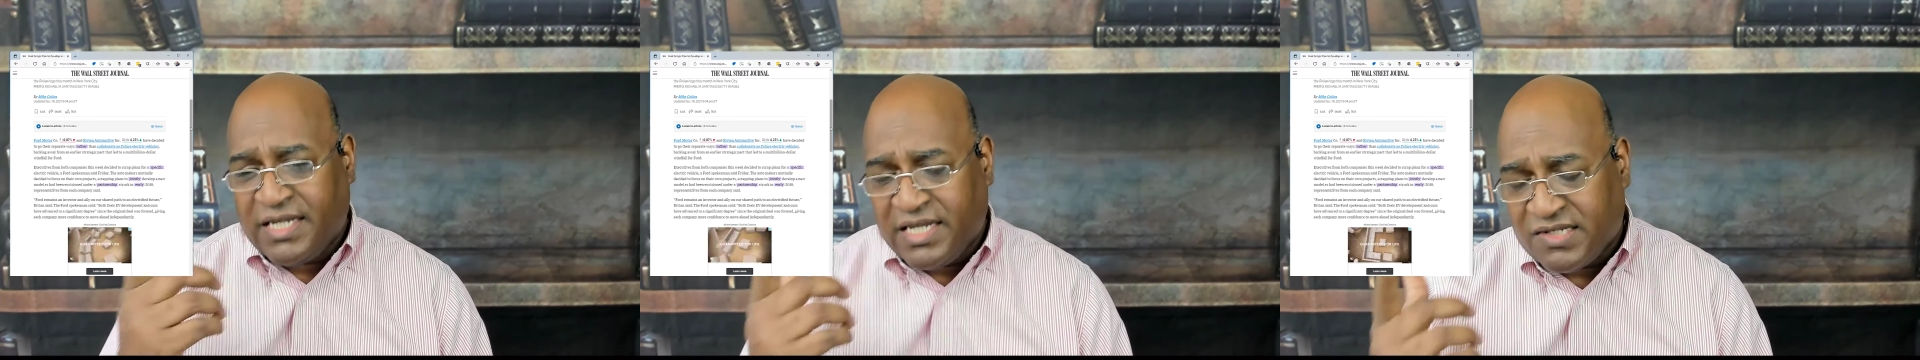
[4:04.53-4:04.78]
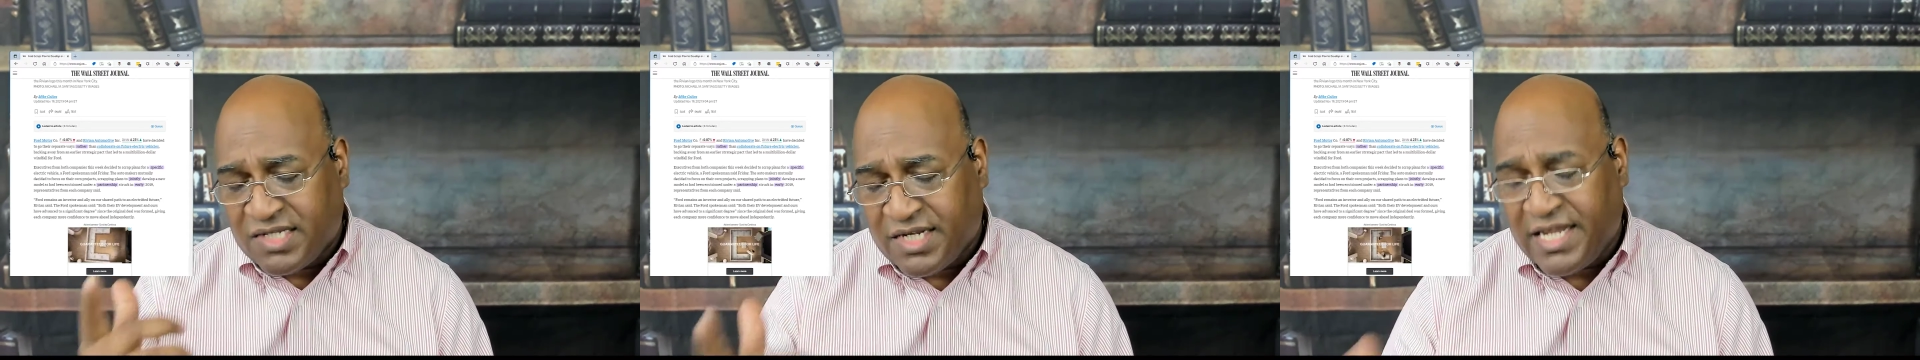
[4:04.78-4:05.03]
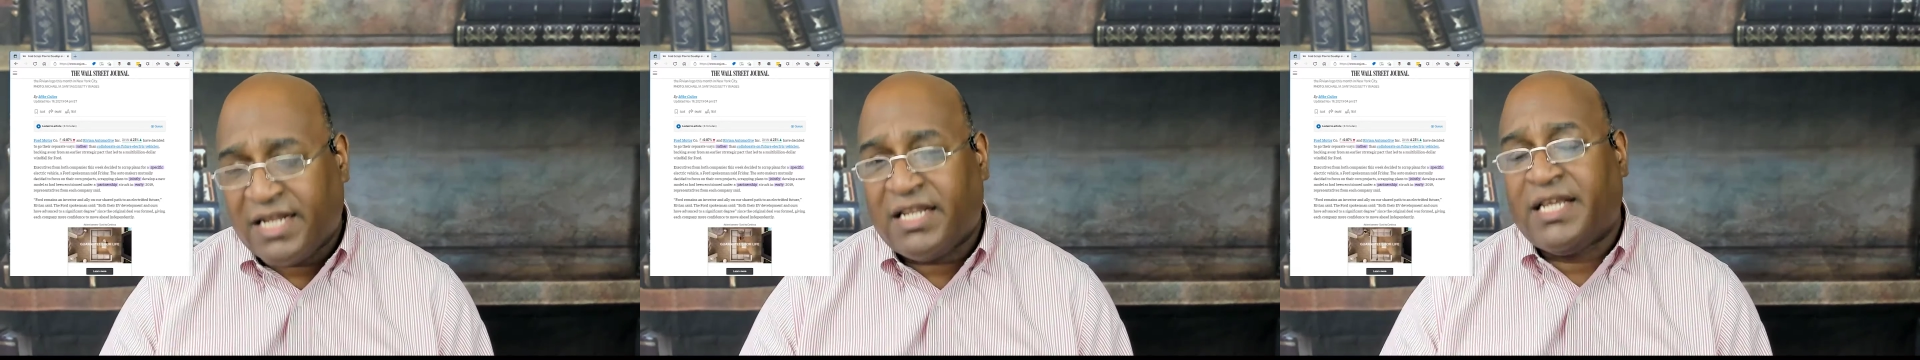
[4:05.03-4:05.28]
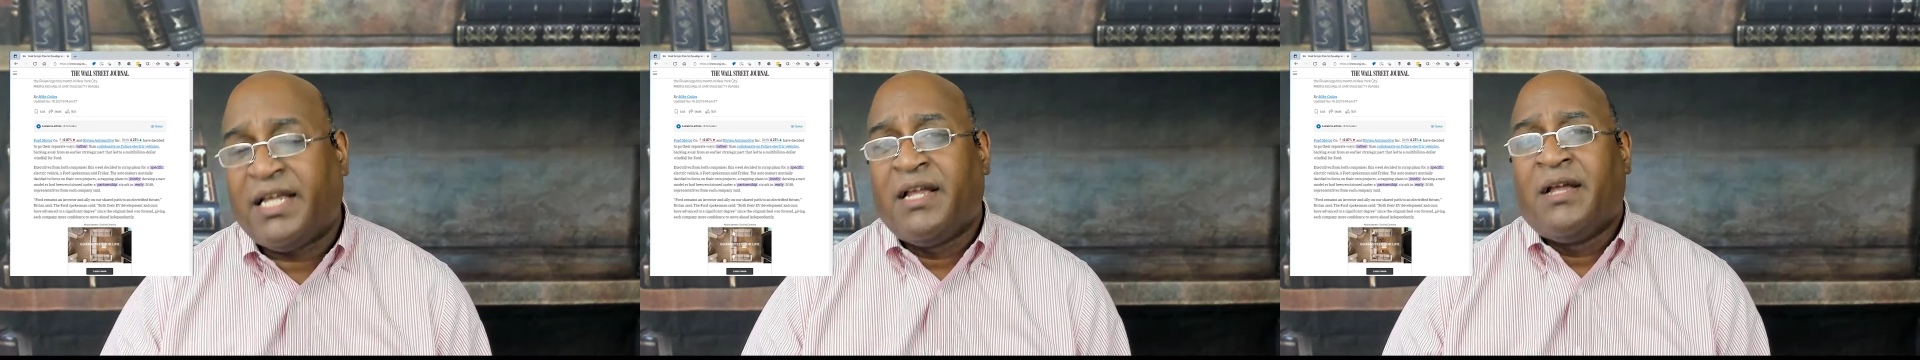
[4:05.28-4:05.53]

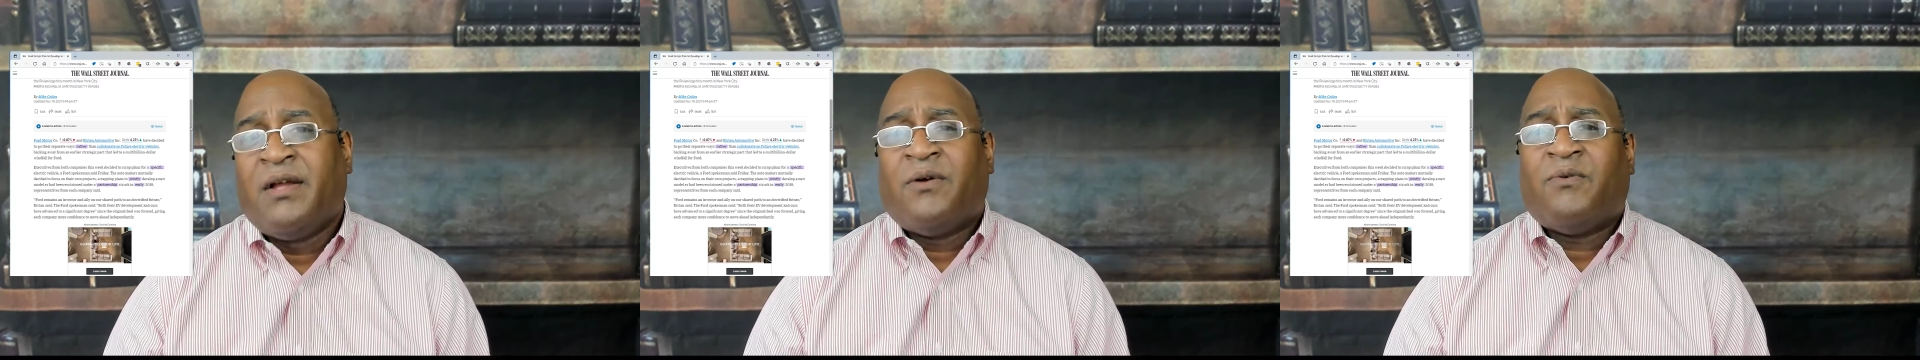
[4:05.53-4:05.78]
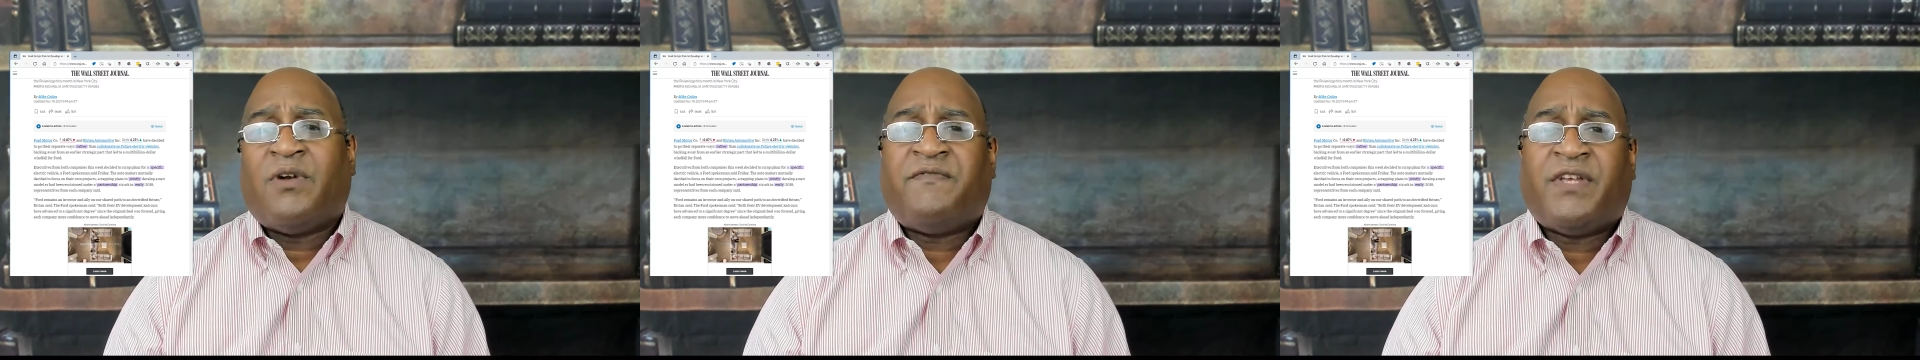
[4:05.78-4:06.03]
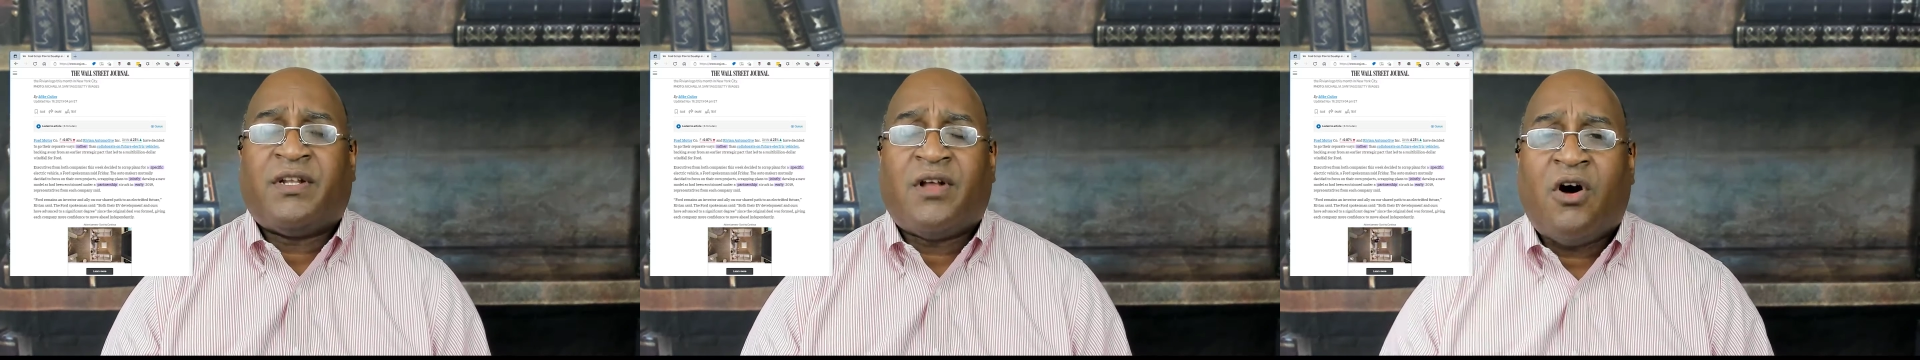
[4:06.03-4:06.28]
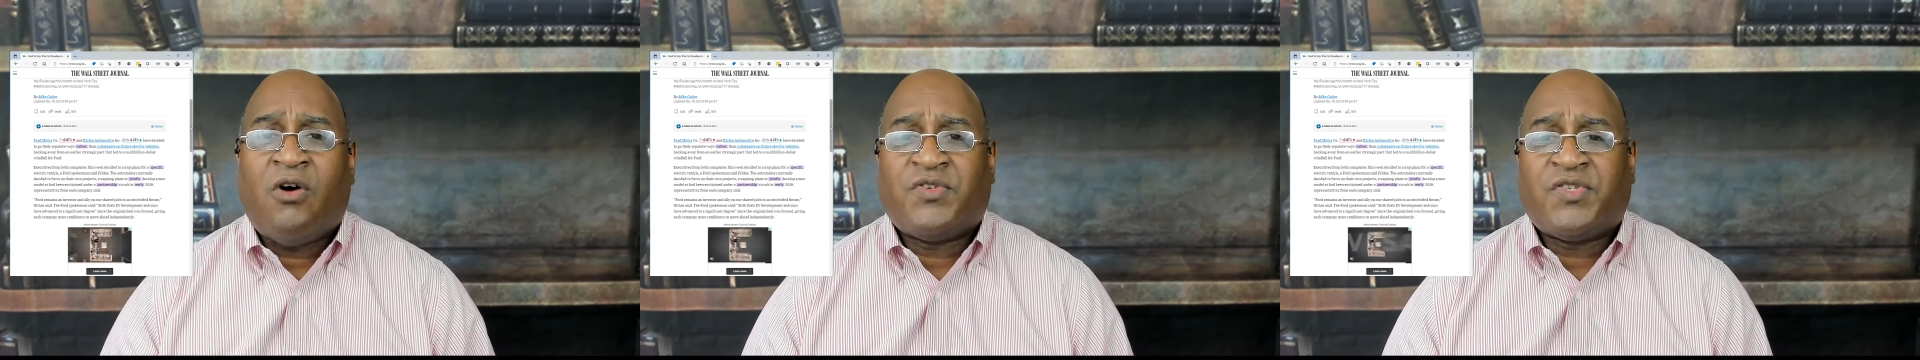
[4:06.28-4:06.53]
Incidentally,
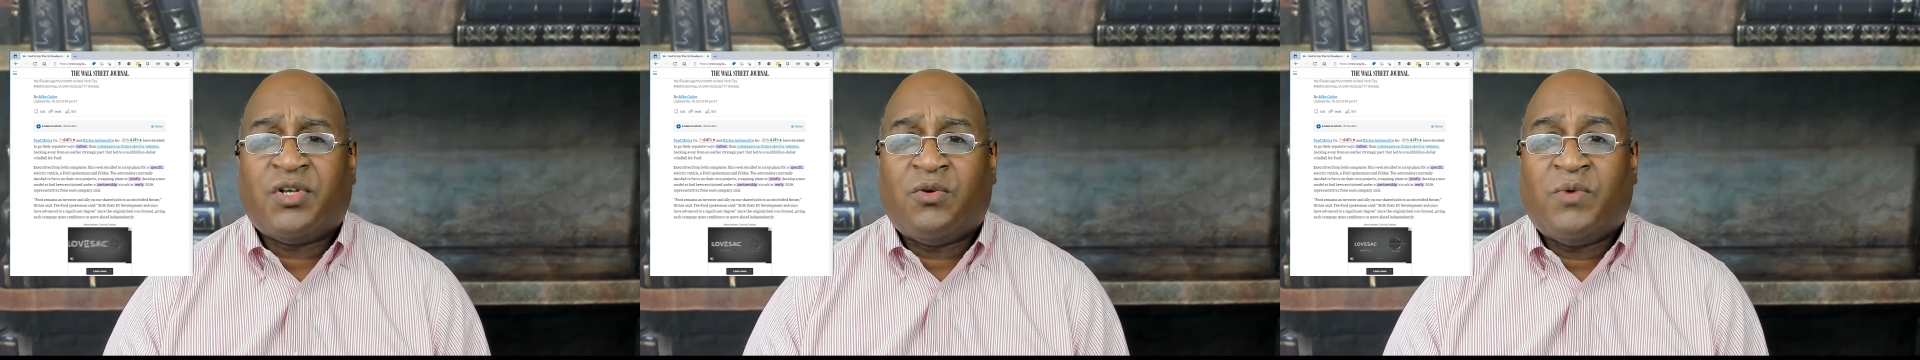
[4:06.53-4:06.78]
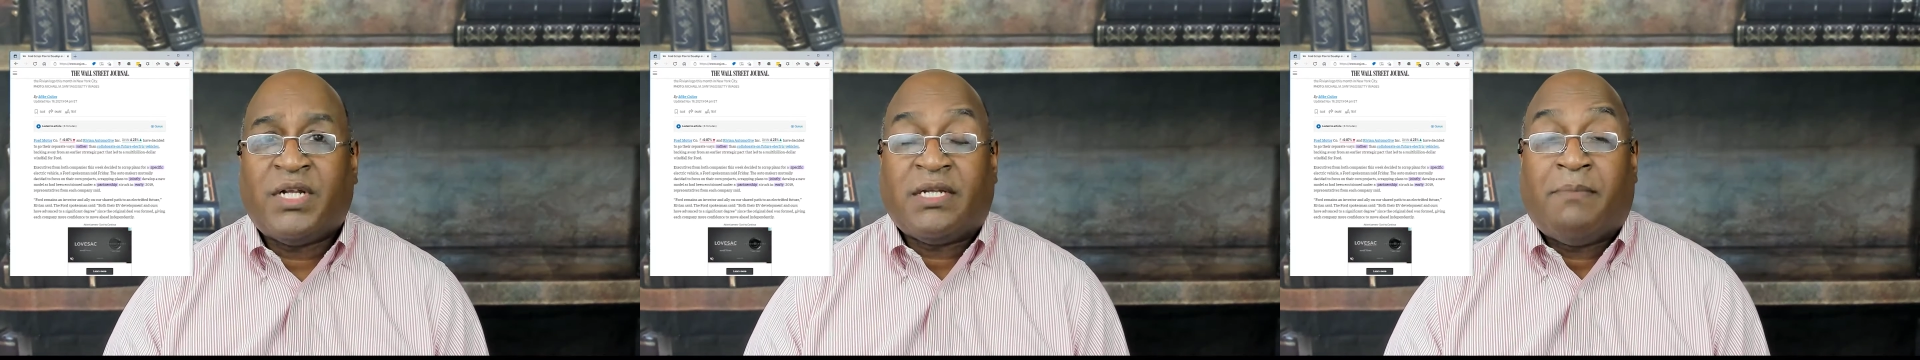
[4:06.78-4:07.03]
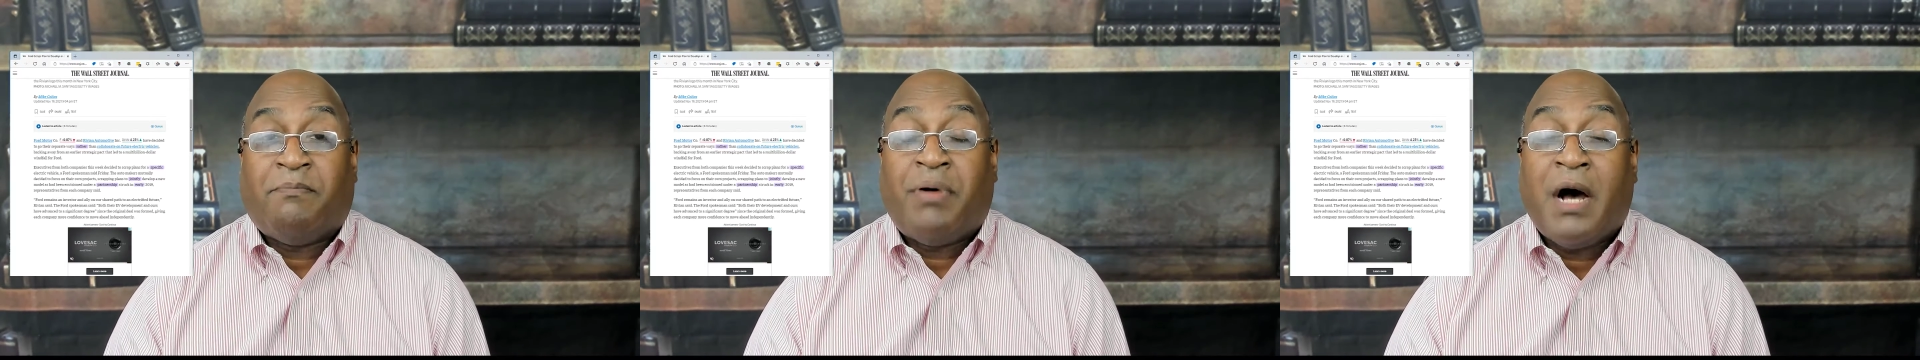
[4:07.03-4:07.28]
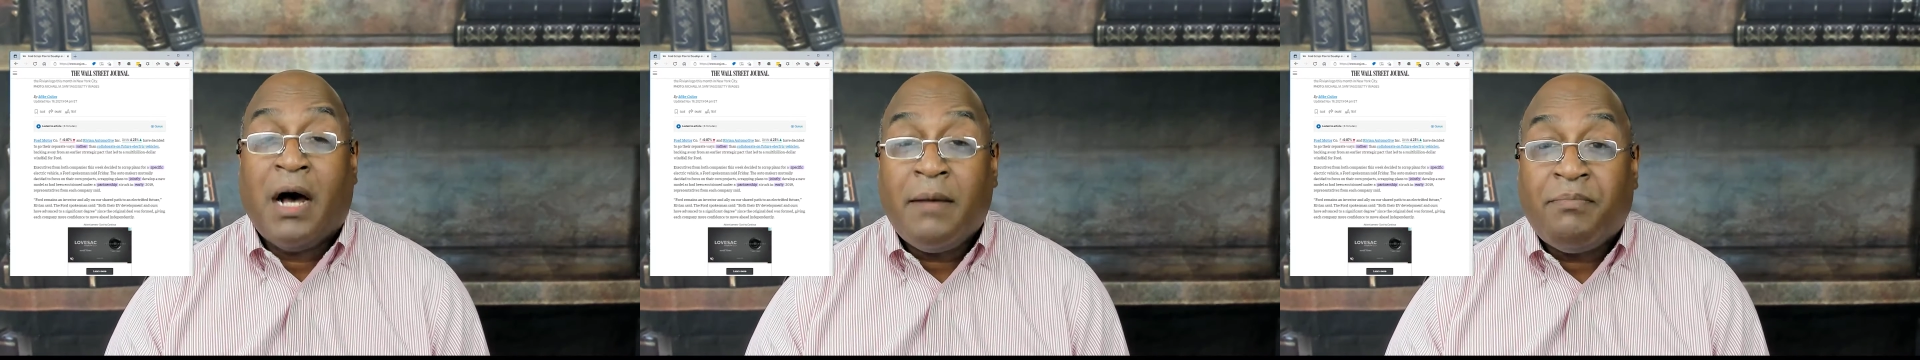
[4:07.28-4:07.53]
Rivian also went
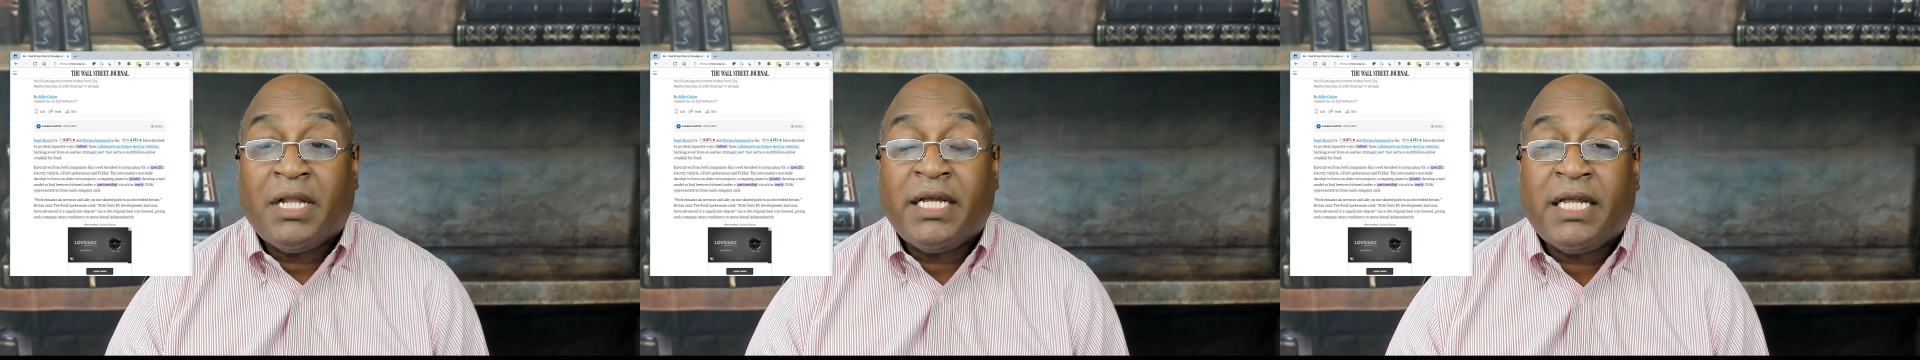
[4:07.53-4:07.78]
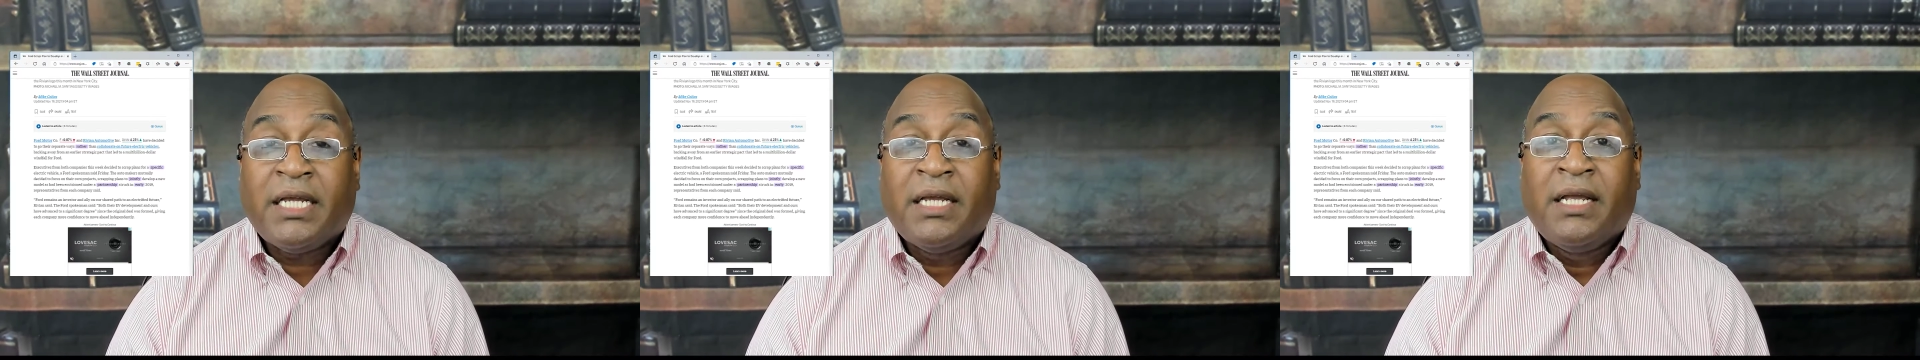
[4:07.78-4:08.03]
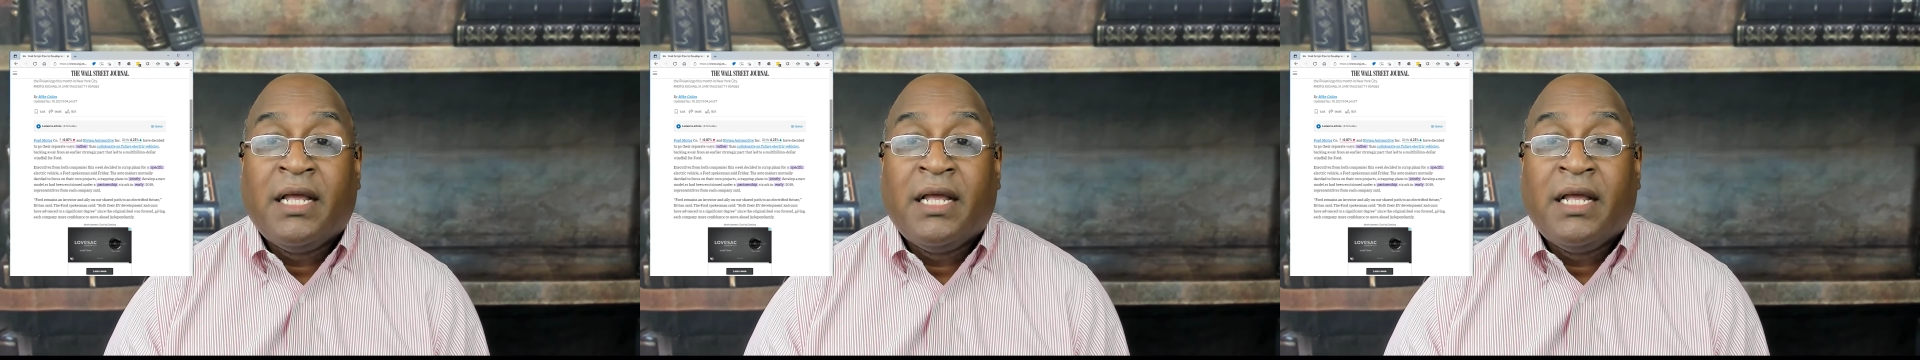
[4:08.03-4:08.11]
public